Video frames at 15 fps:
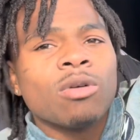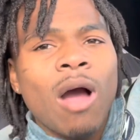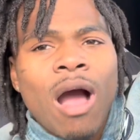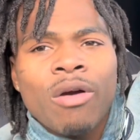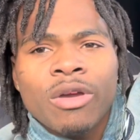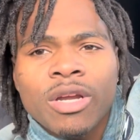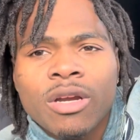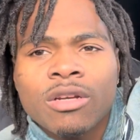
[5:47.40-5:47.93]

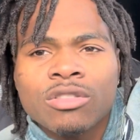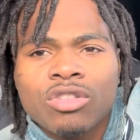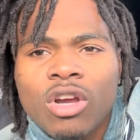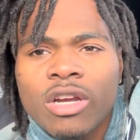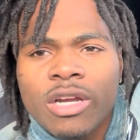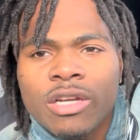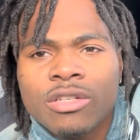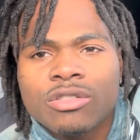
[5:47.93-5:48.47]
out here in the
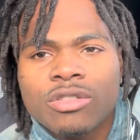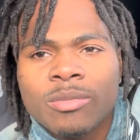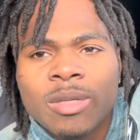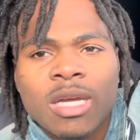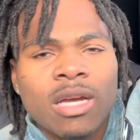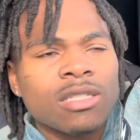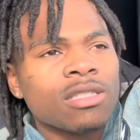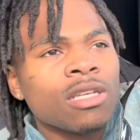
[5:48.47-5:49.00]
trucking industry,
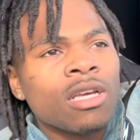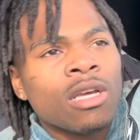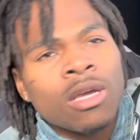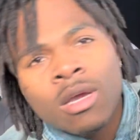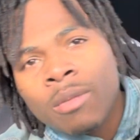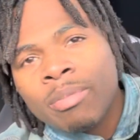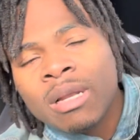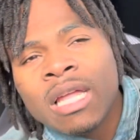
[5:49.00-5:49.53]
because
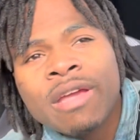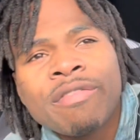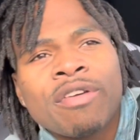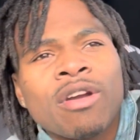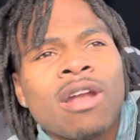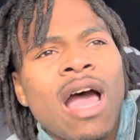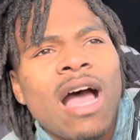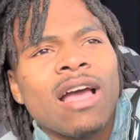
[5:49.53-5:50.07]
believe it or
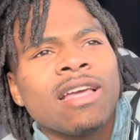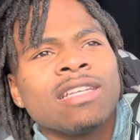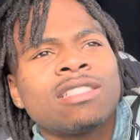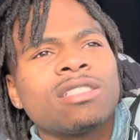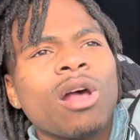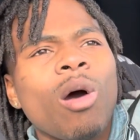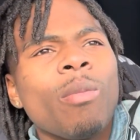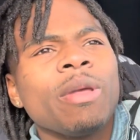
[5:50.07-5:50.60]
not, it's
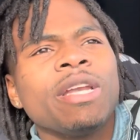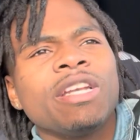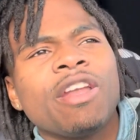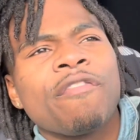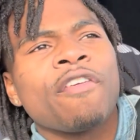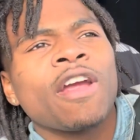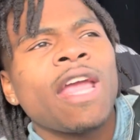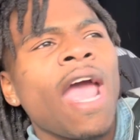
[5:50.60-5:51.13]
so many
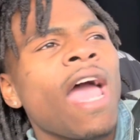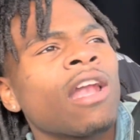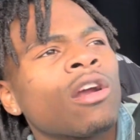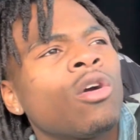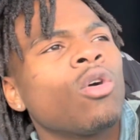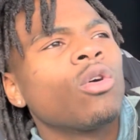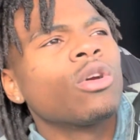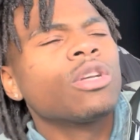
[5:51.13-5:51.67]
different
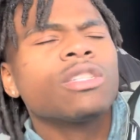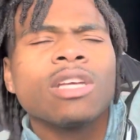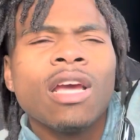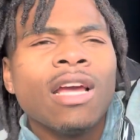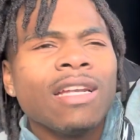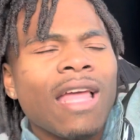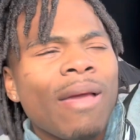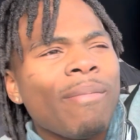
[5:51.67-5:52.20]
categories
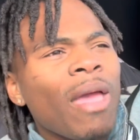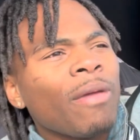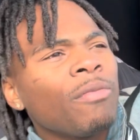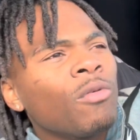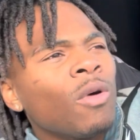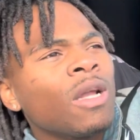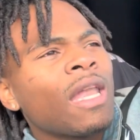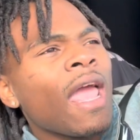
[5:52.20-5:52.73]
that maybe
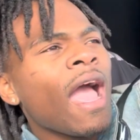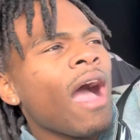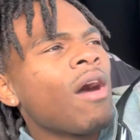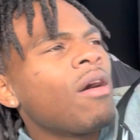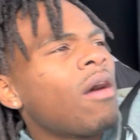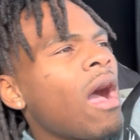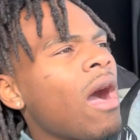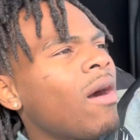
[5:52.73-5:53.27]
one day
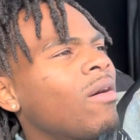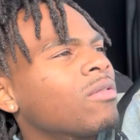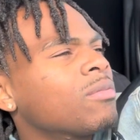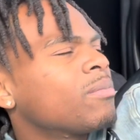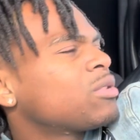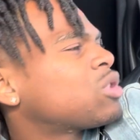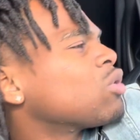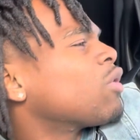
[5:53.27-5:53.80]
I'll
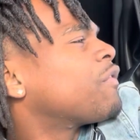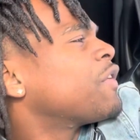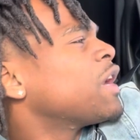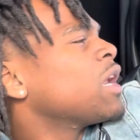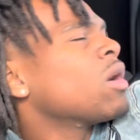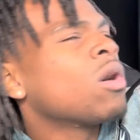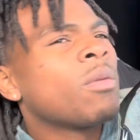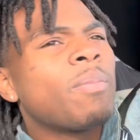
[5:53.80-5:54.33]
shoot a
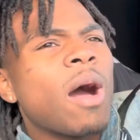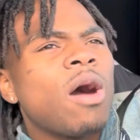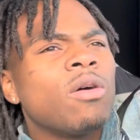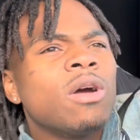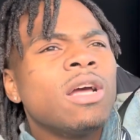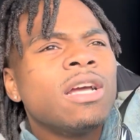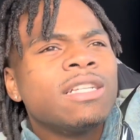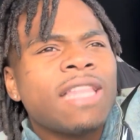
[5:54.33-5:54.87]
video about
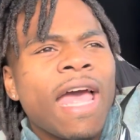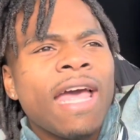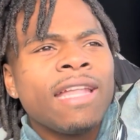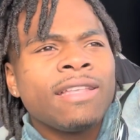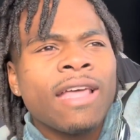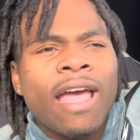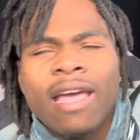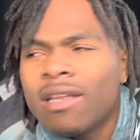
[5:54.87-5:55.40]

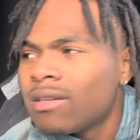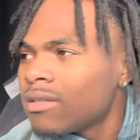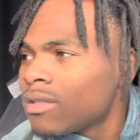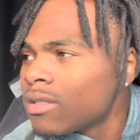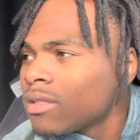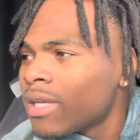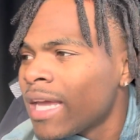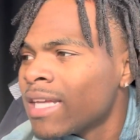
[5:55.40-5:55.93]
that
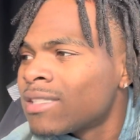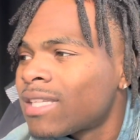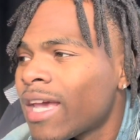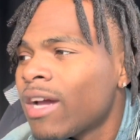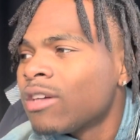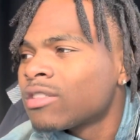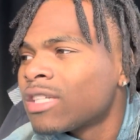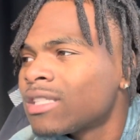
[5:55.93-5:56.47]

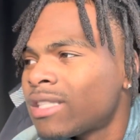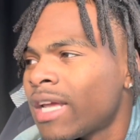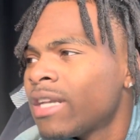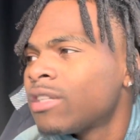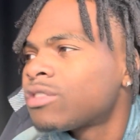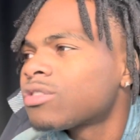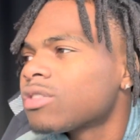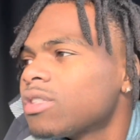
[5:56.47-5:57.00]
entails this
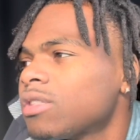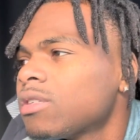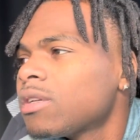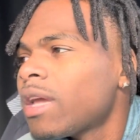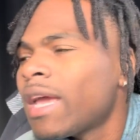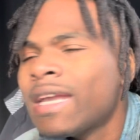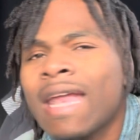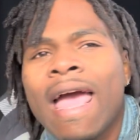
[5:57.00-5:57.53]
industry,
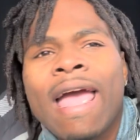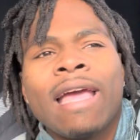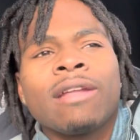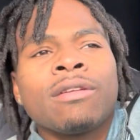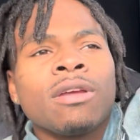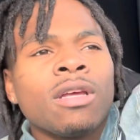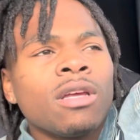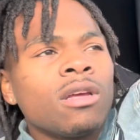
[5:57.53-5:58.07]
and that
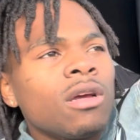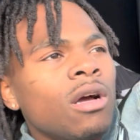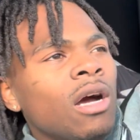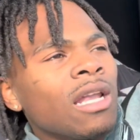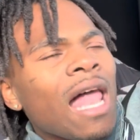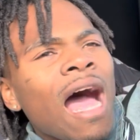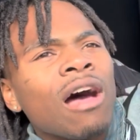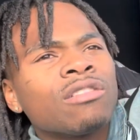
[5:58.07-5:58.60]

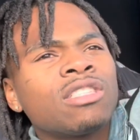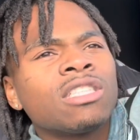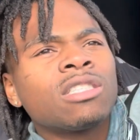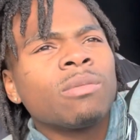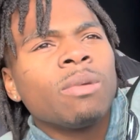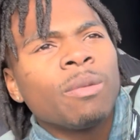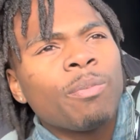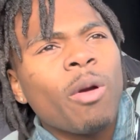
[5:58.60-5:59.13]
allows it to
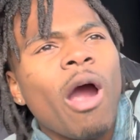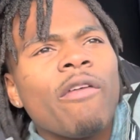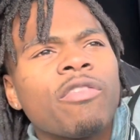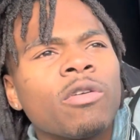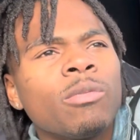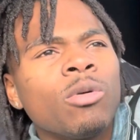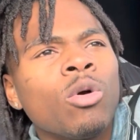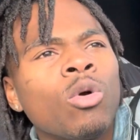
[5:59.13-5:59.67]
be
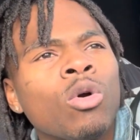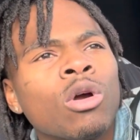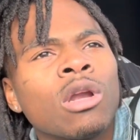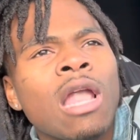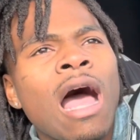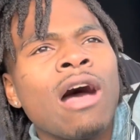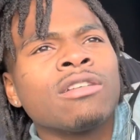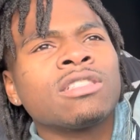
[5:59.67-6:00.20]
profitable or
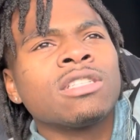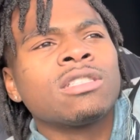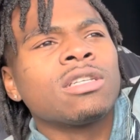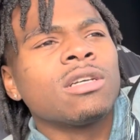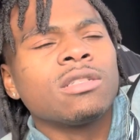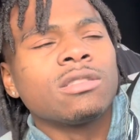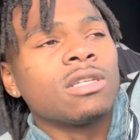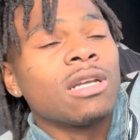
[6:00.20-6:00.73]
allows it
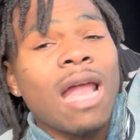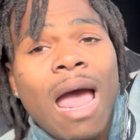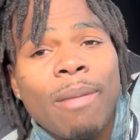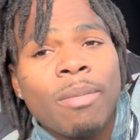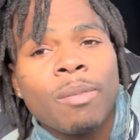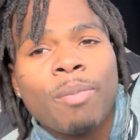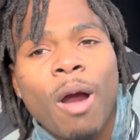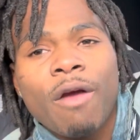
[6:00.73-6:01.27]
to not
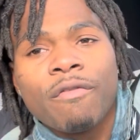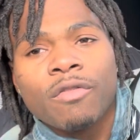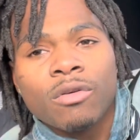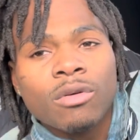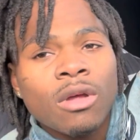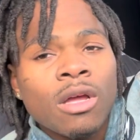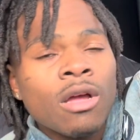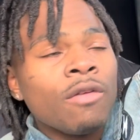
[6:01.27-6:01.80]
be profitable,
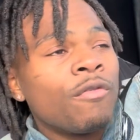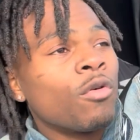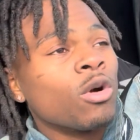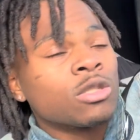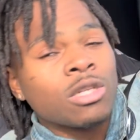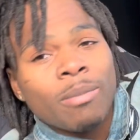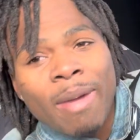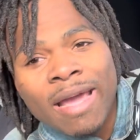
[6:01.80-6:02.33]
for it
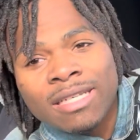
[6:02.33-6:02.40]
to make